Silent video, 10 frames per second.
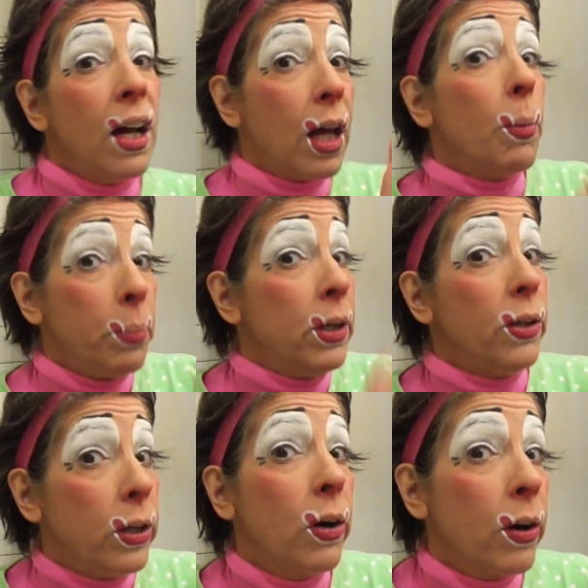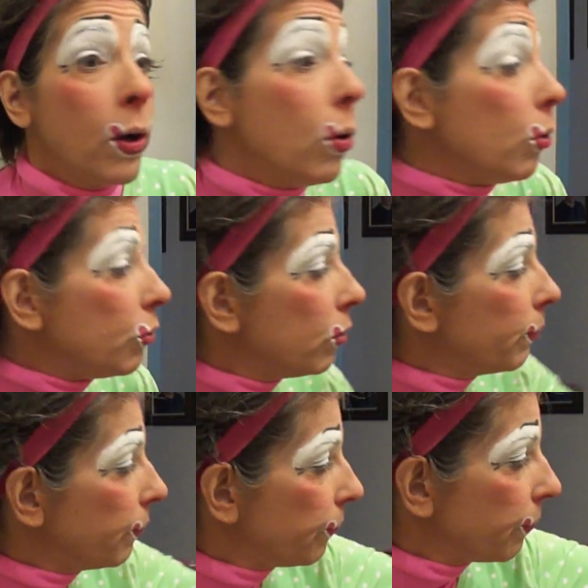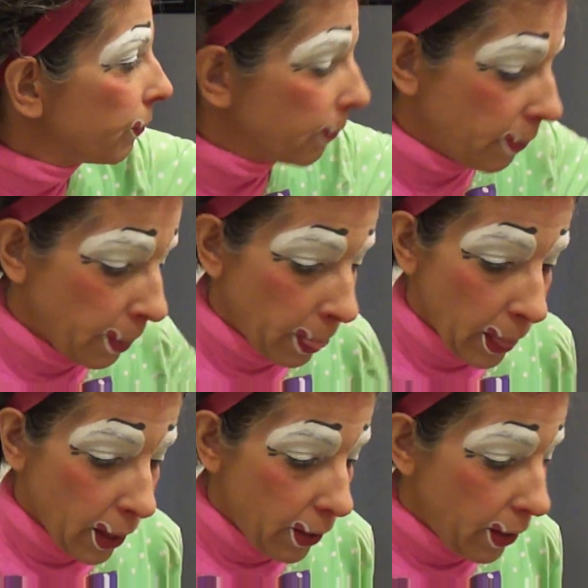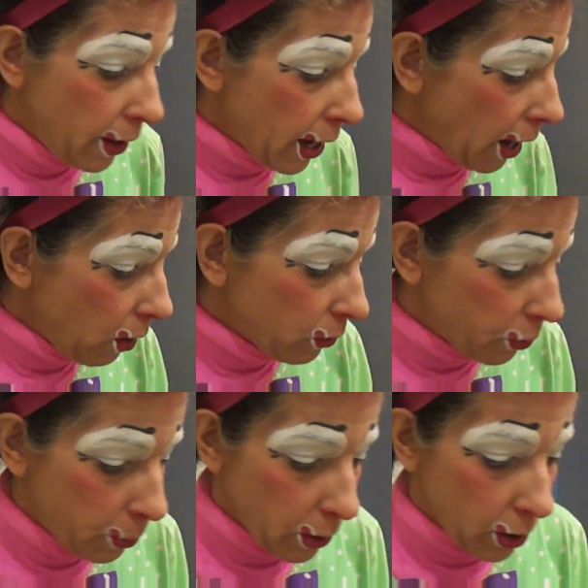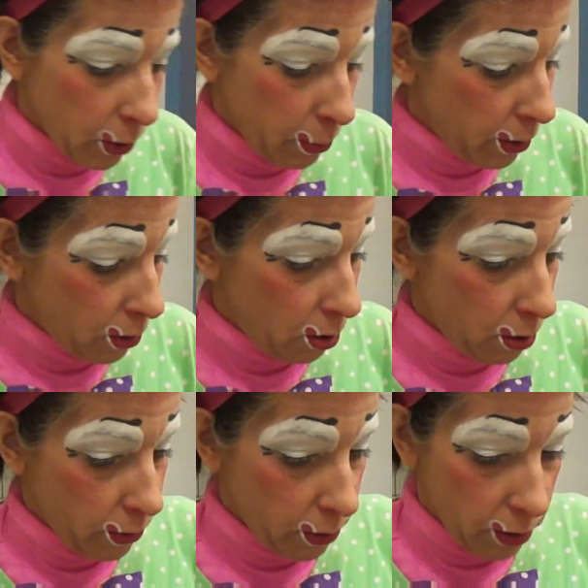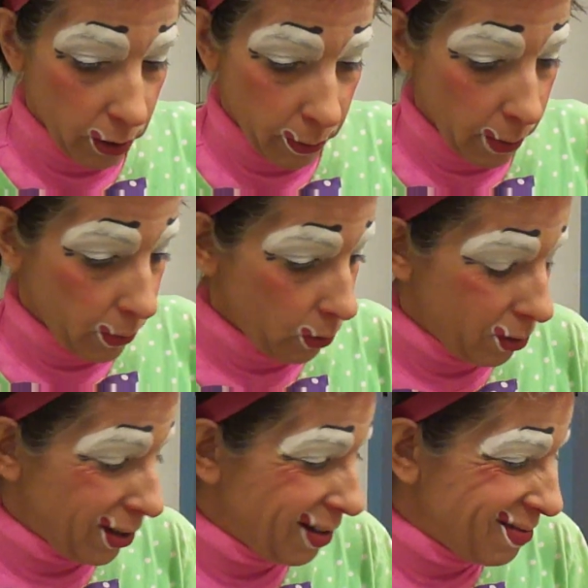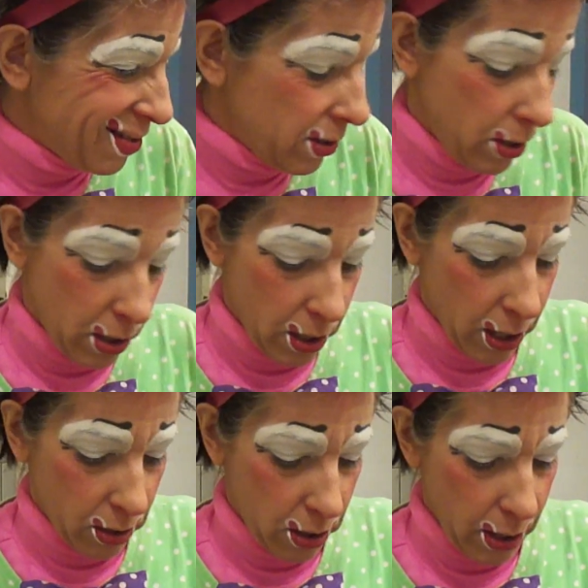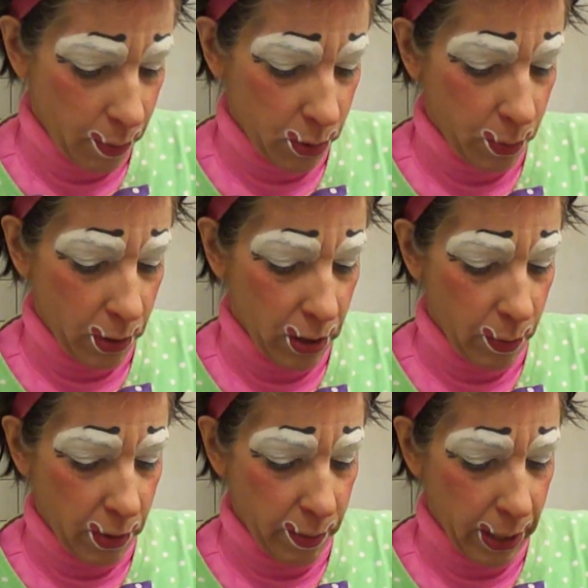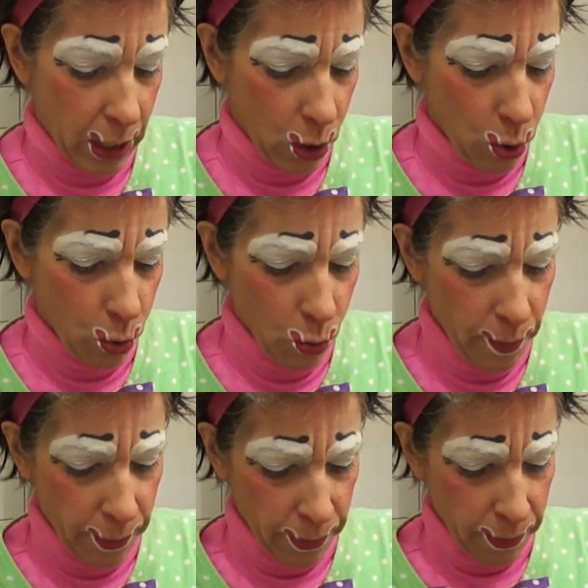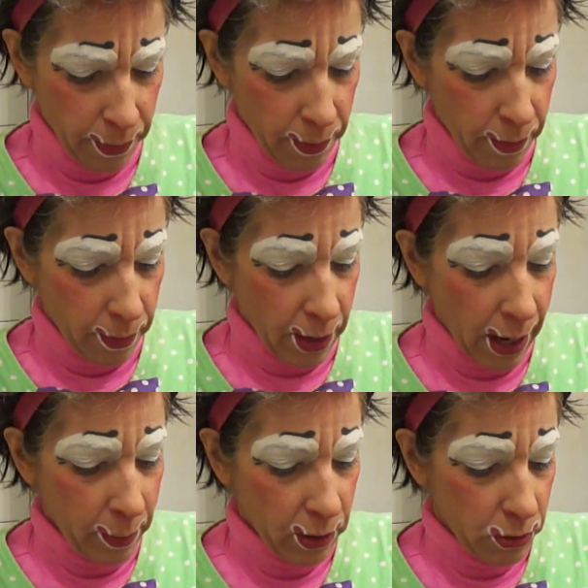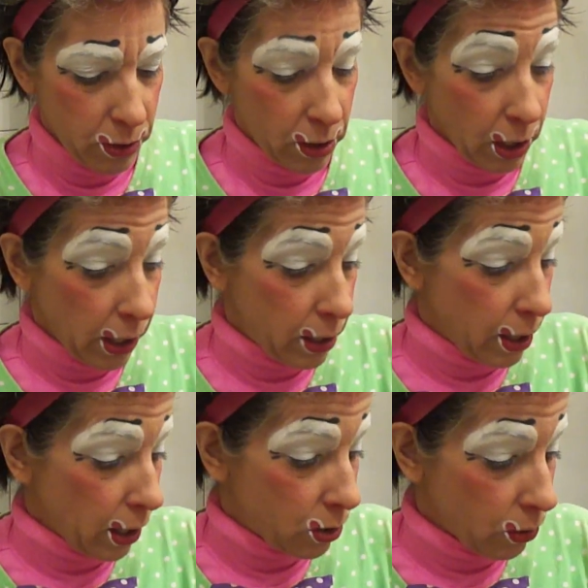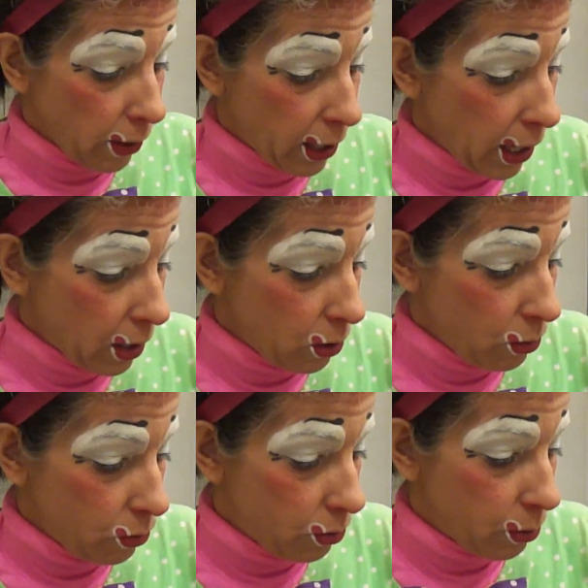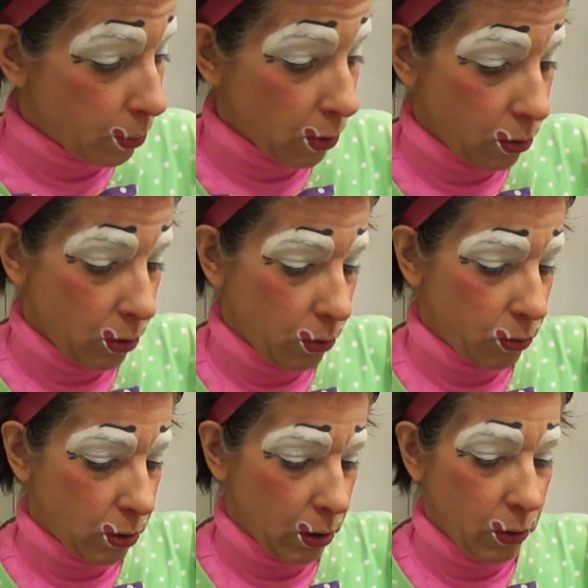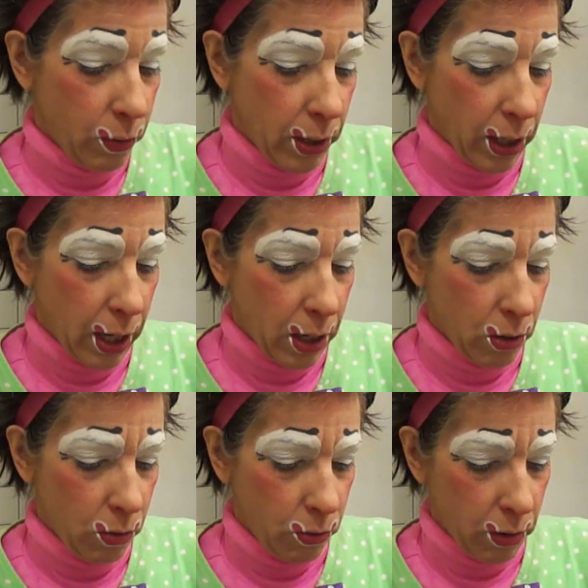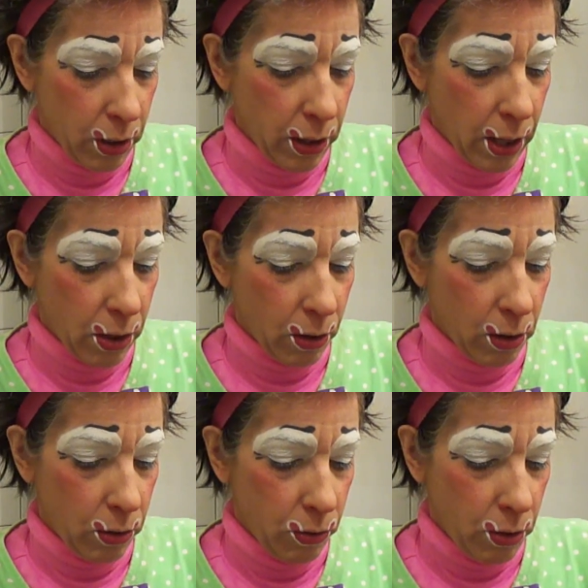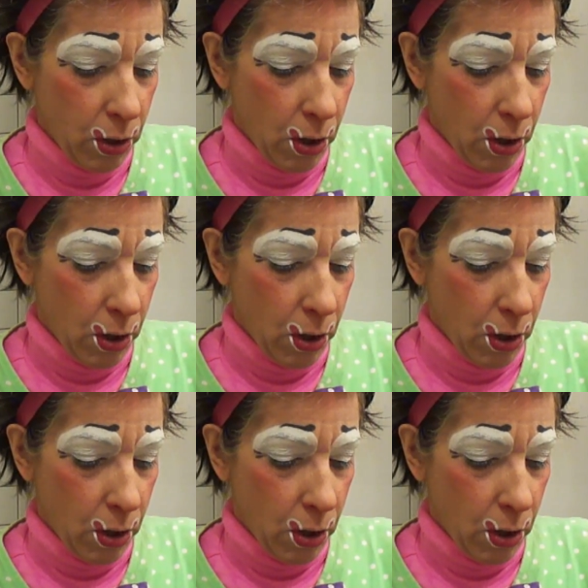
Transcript: up into your nose. Now, let's put a little bit, since I'm almost to the next step, let's put a little bit of my glue. Now, I'm allergic to latex, so I can't use the Pro Nose glue and I can't use any of the other glues.